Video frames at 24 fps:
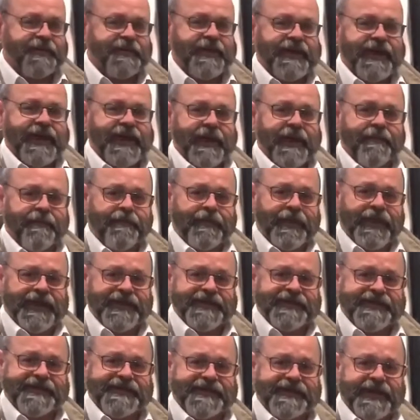became
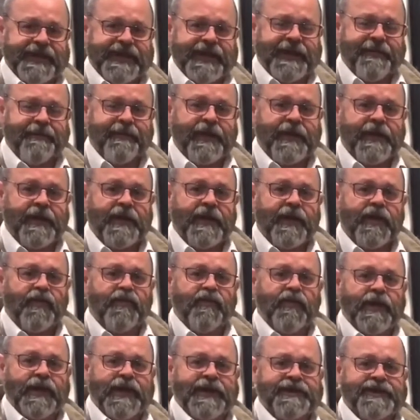places to keep
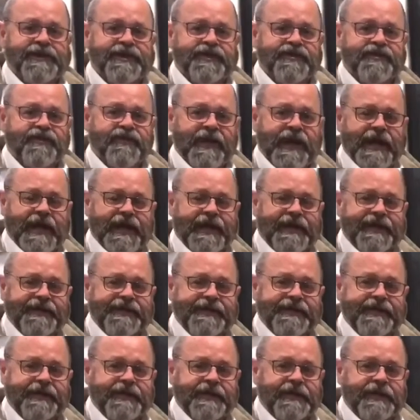religious
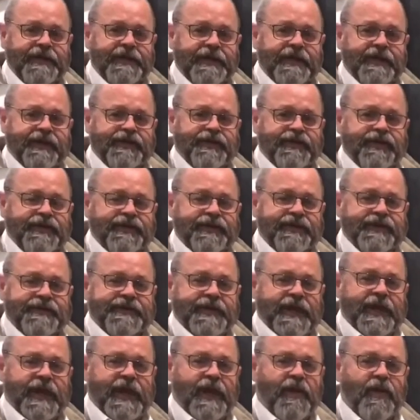relics, such as a
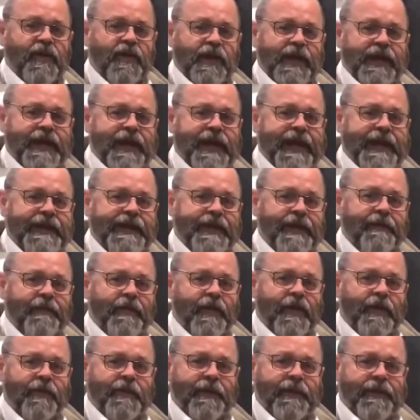holy item
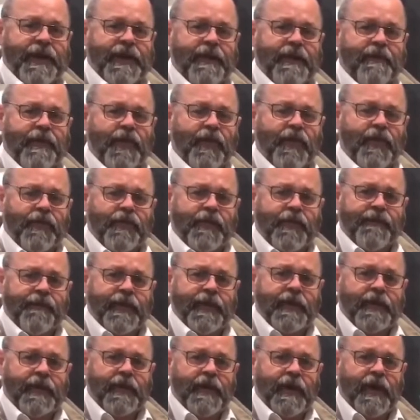or maybe a bone of
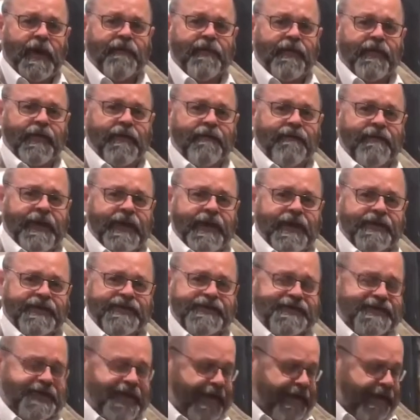a, of a revered
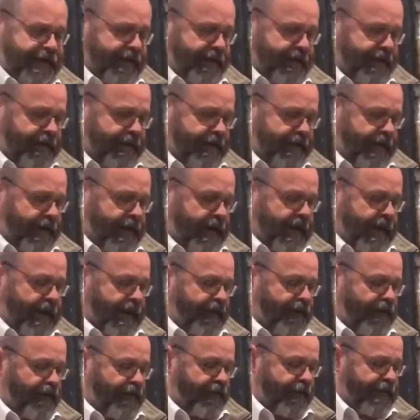saint.
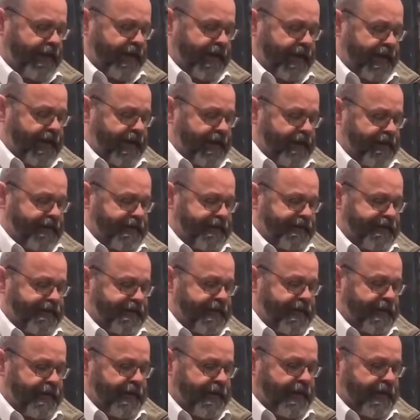And over the years,
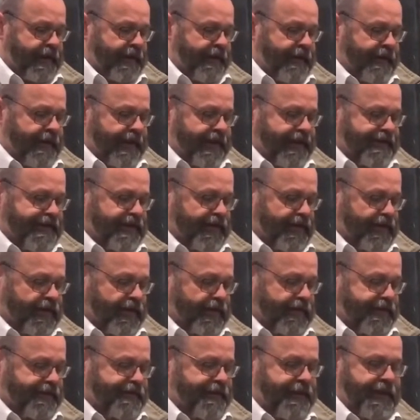these
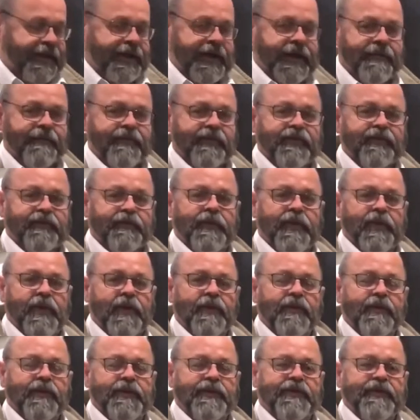holes became
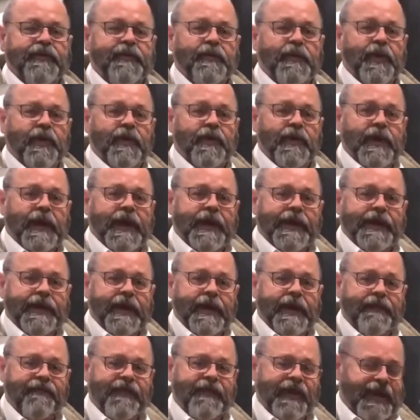smaller and smaller and
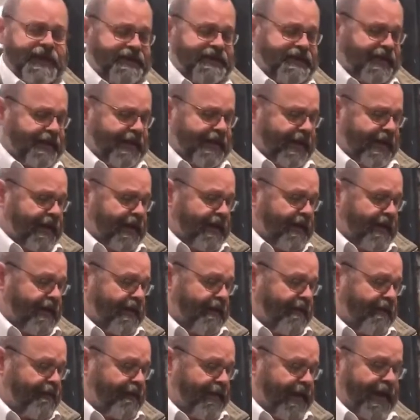eventually
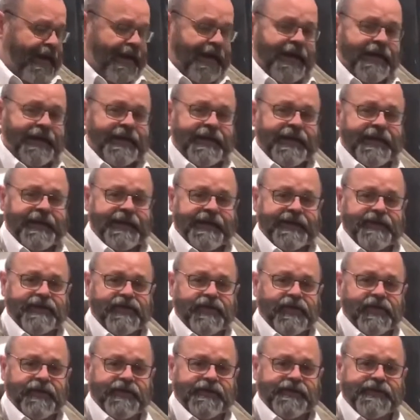fell into
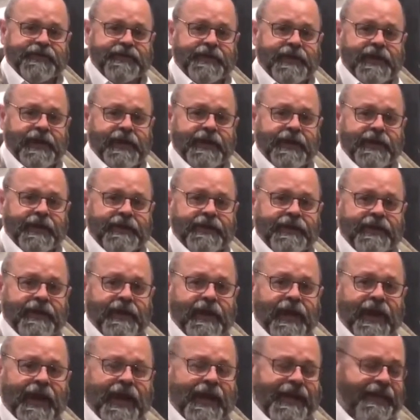disuse. And,
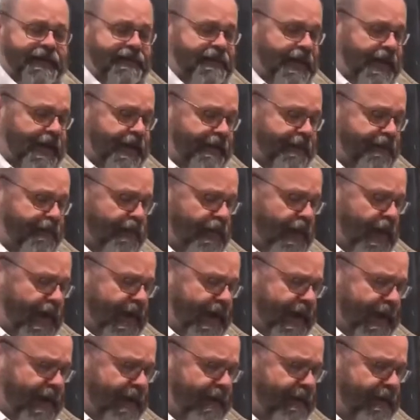and,
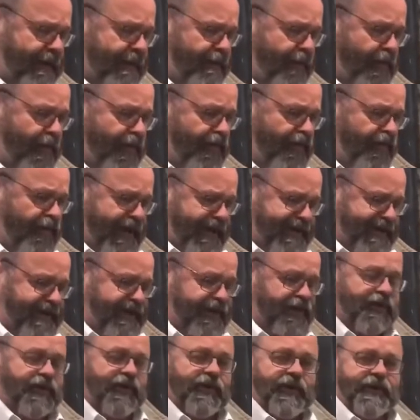and, and more
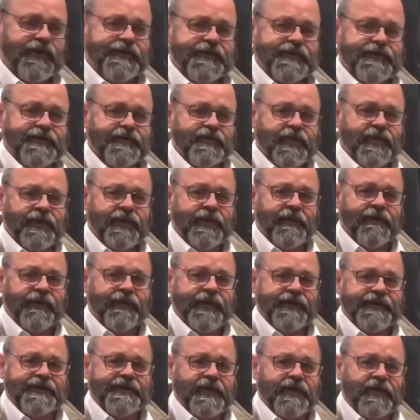recent crosses wouldn't have
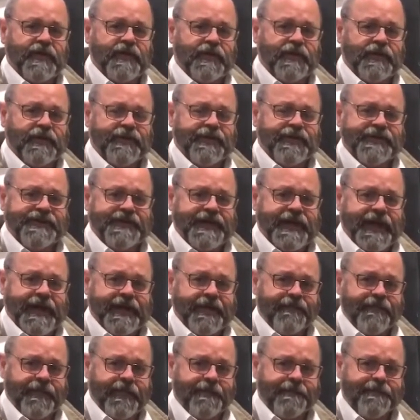this hole on the side
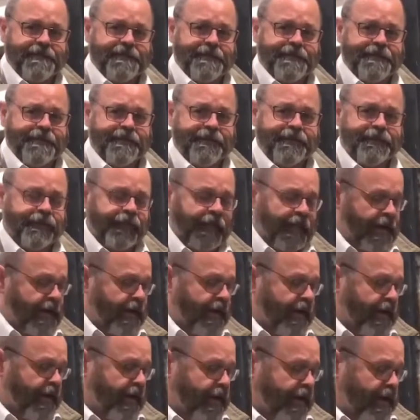of them.
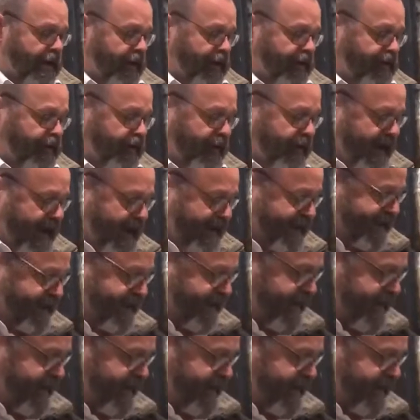So that's